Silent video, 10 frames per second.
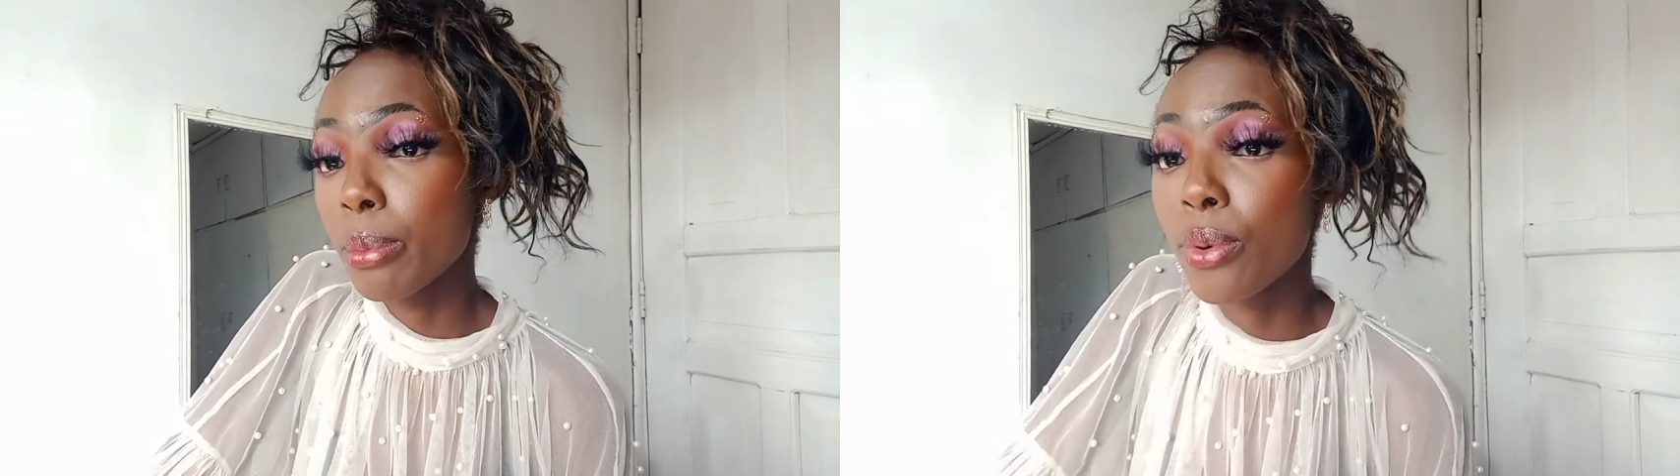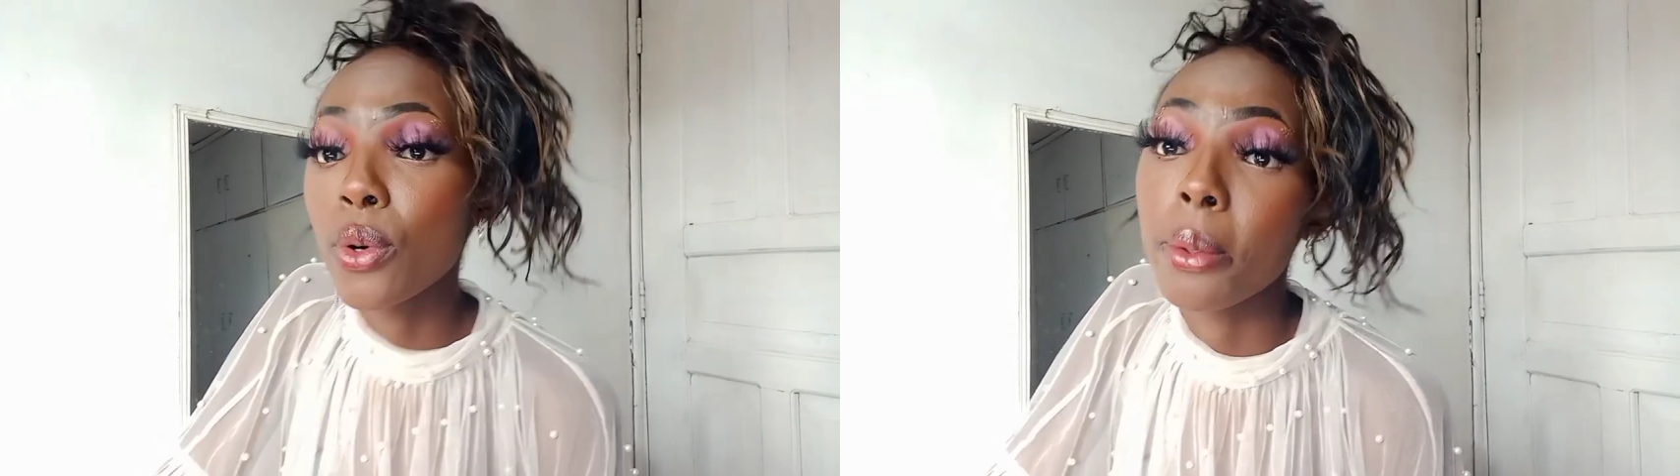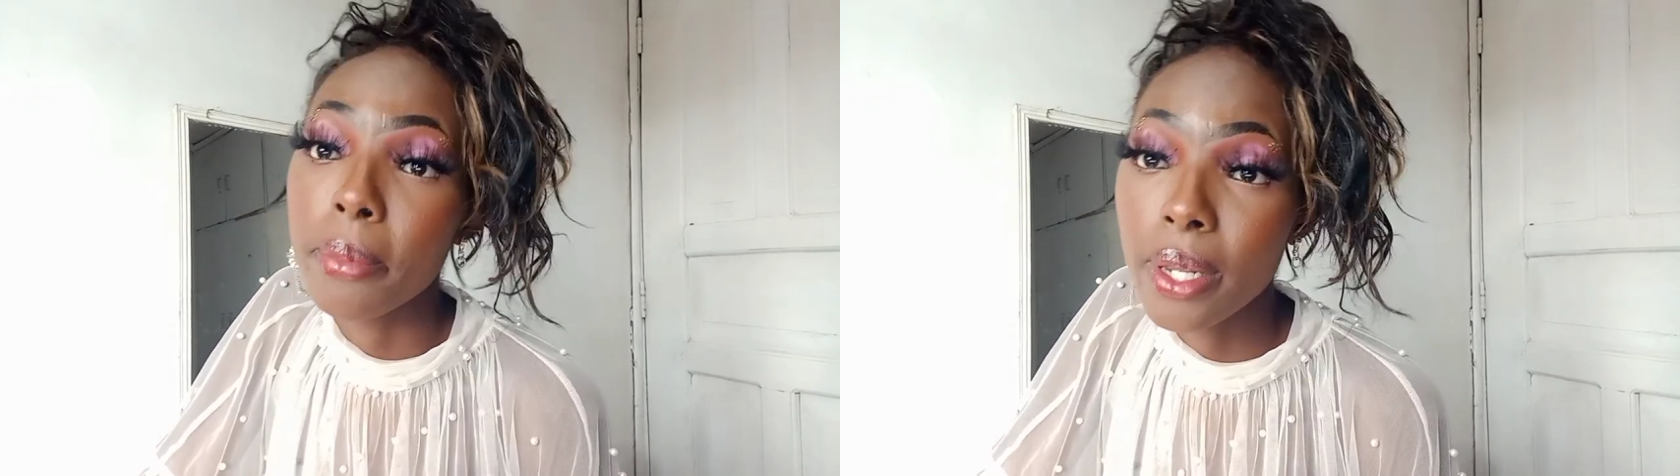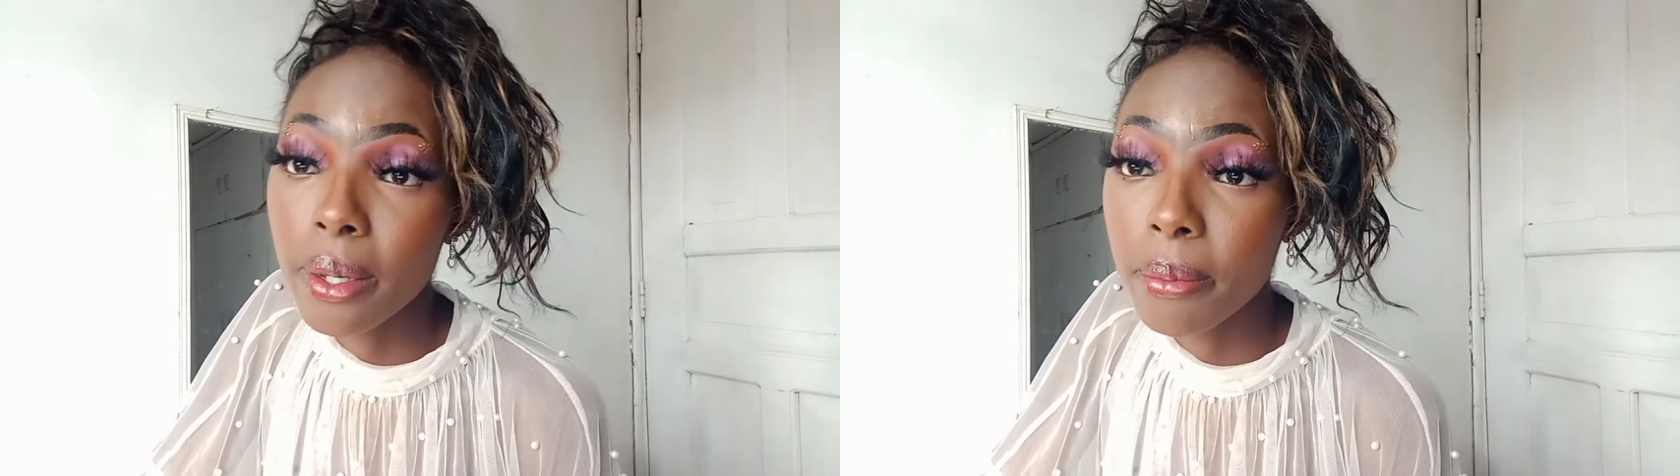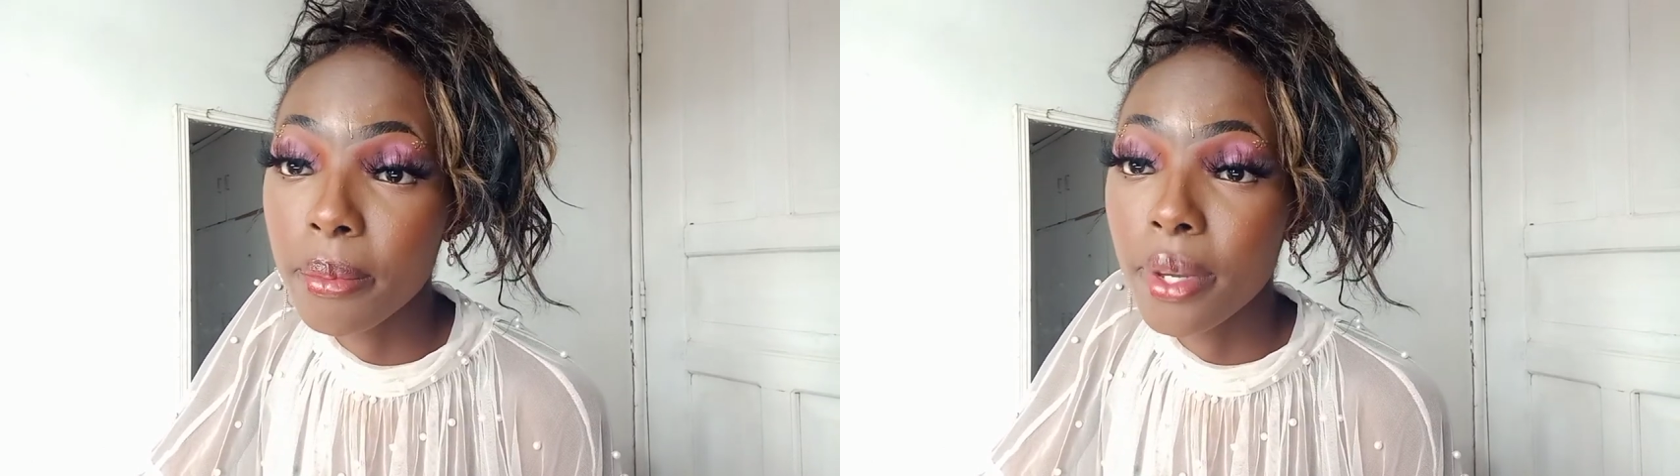
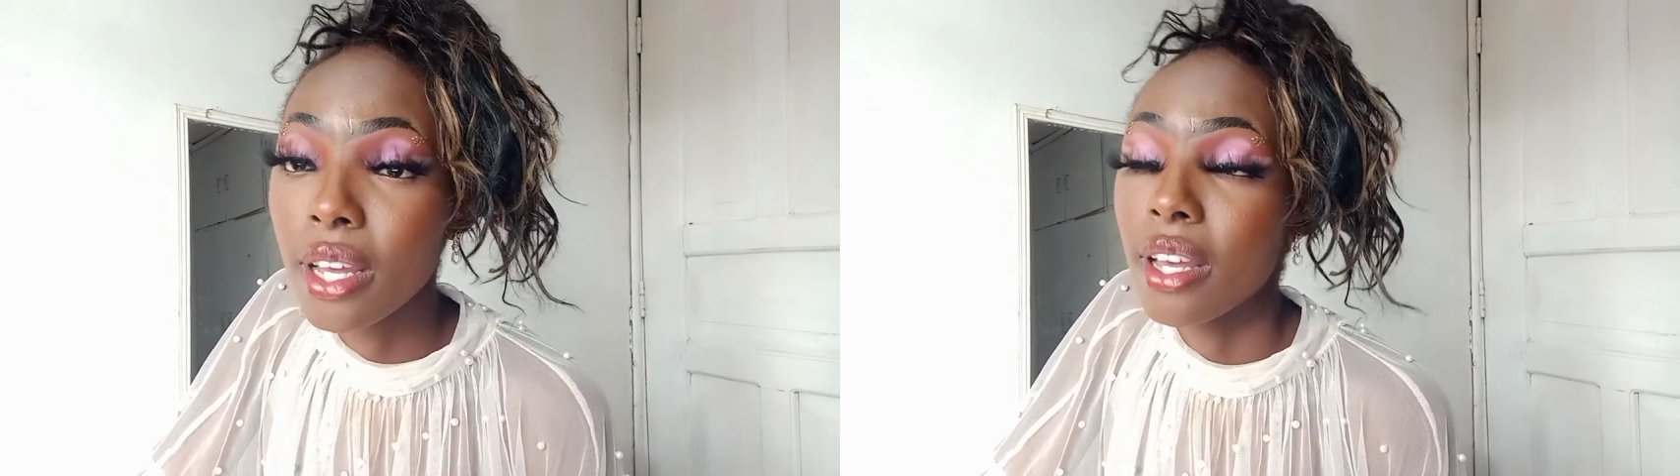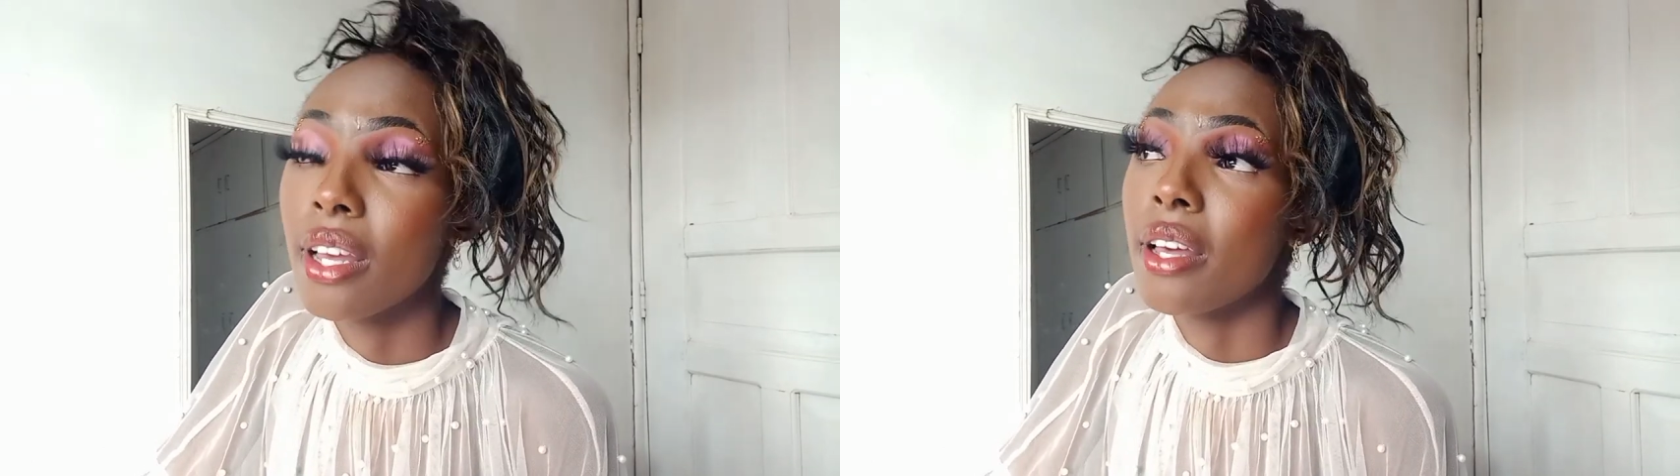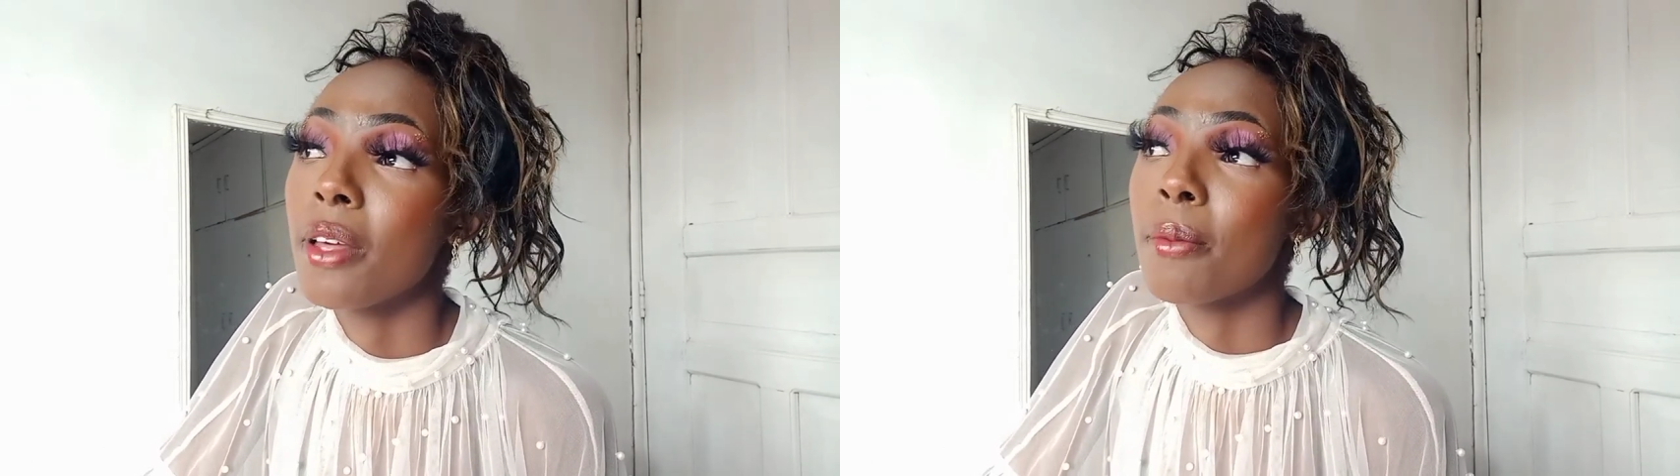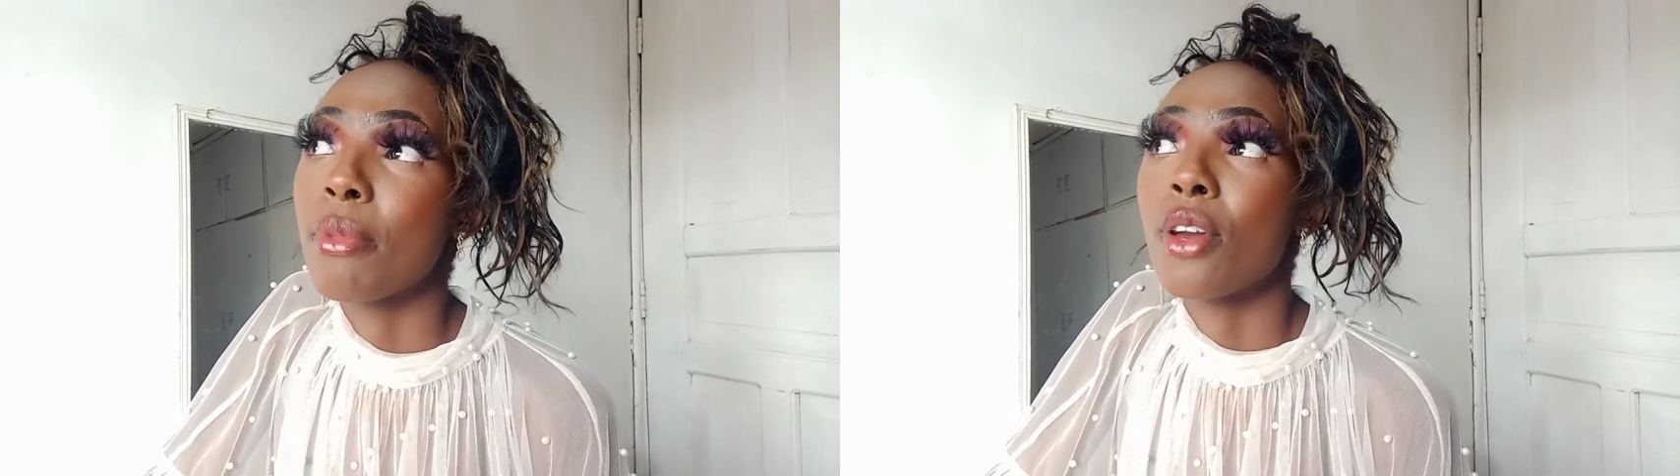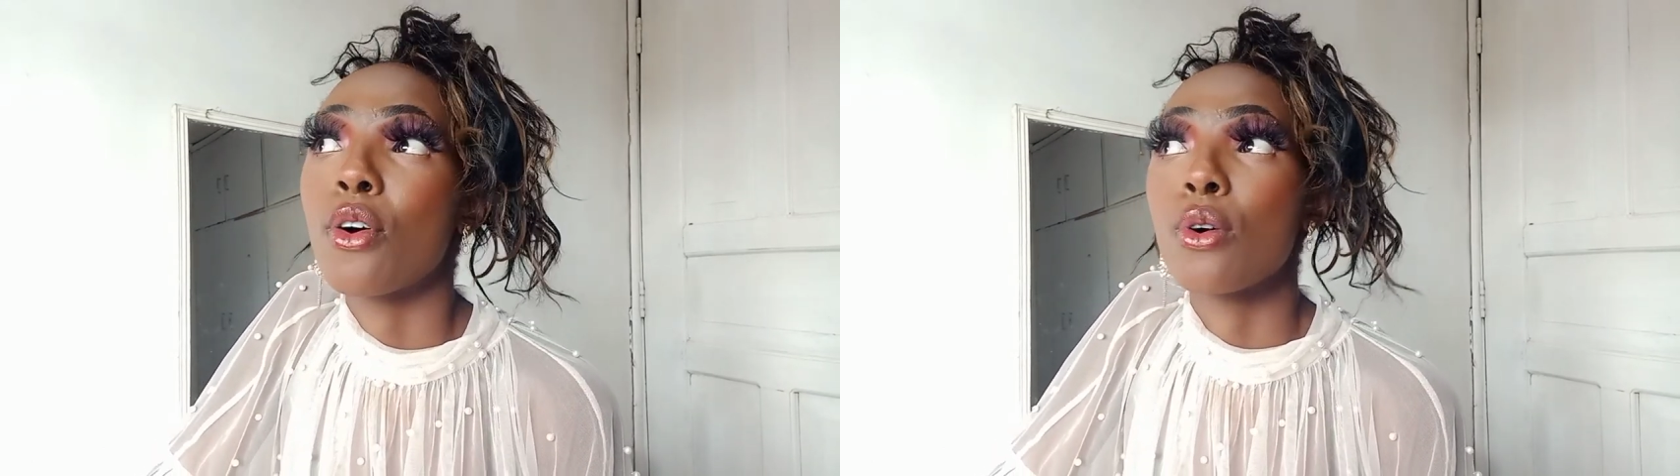problem,
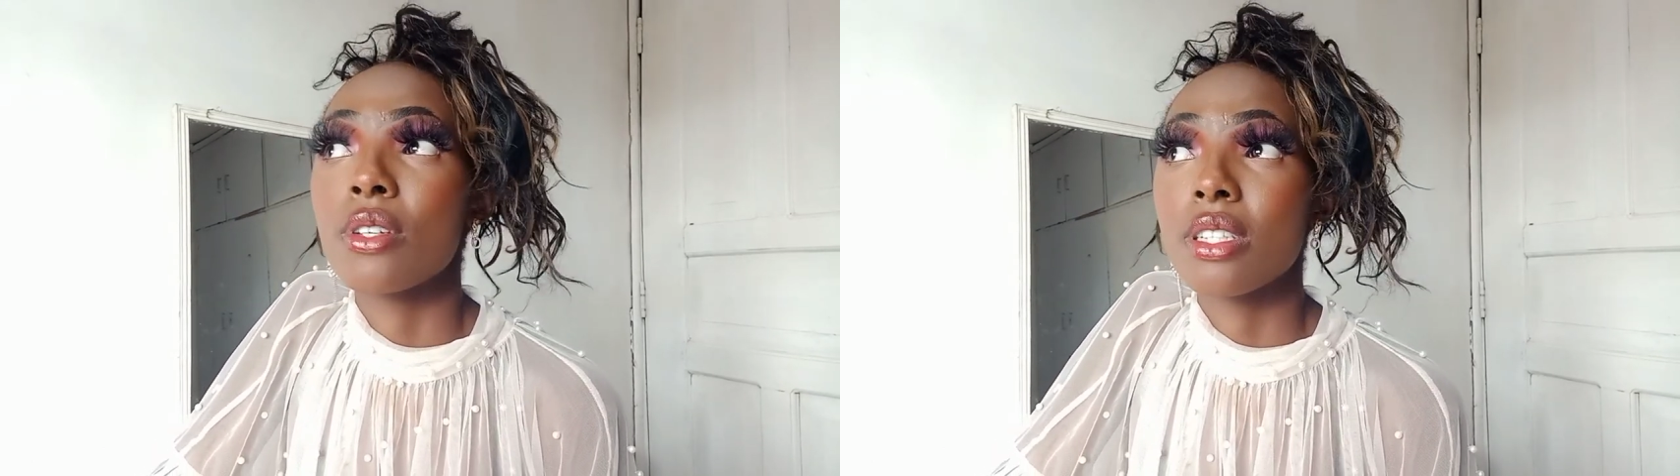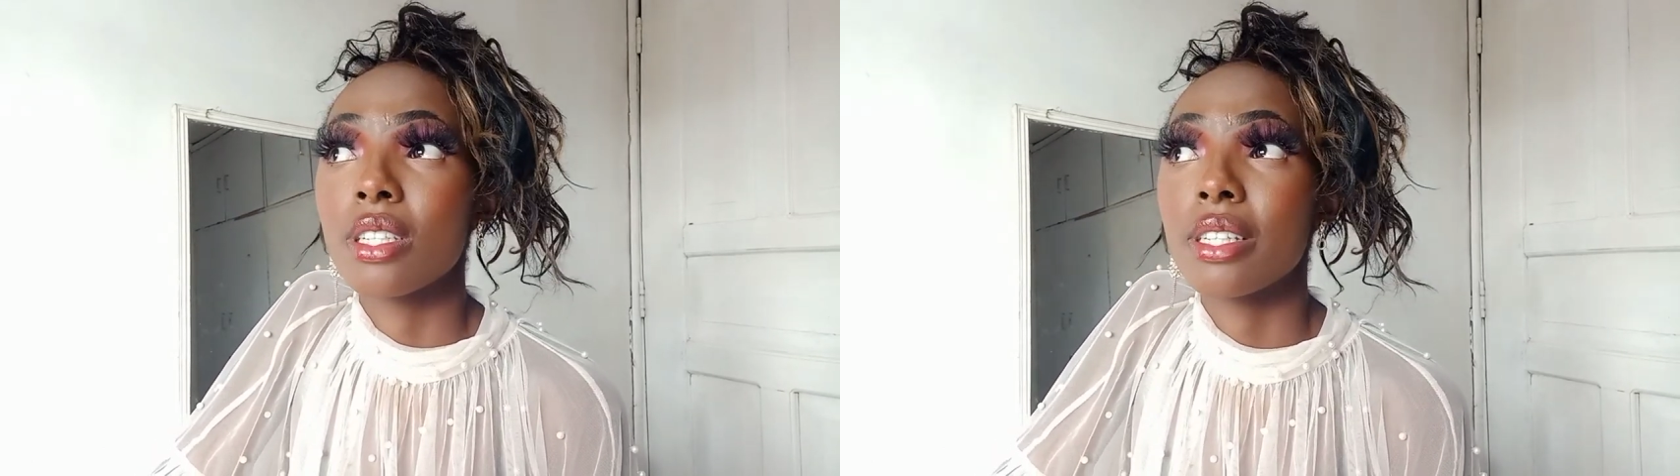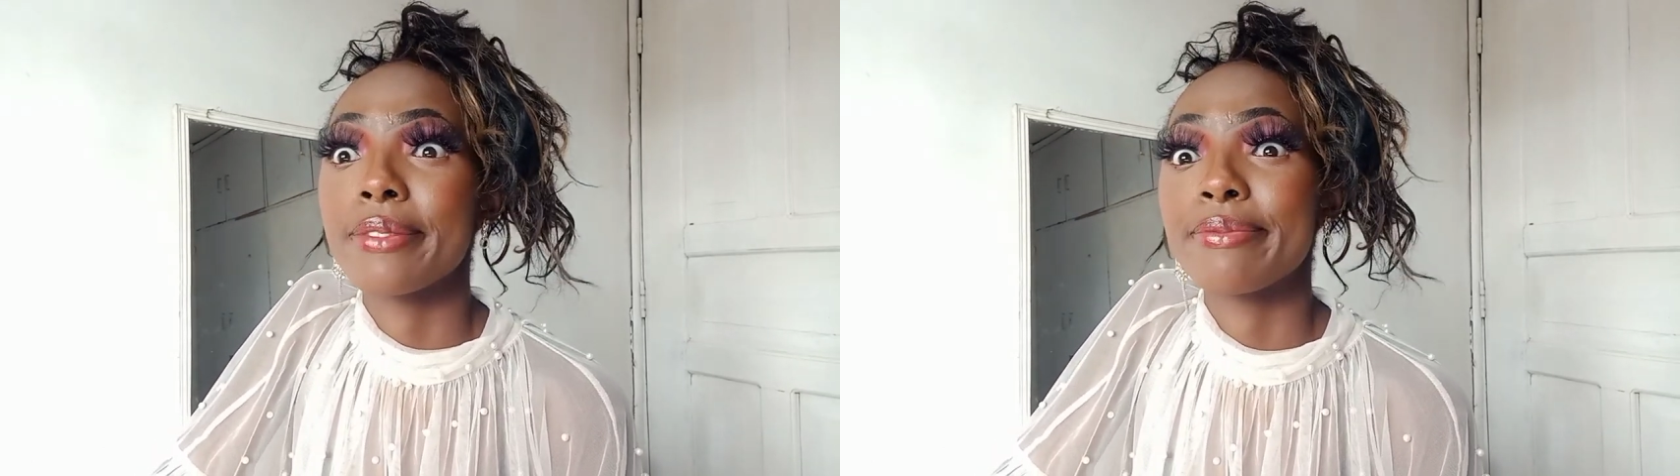because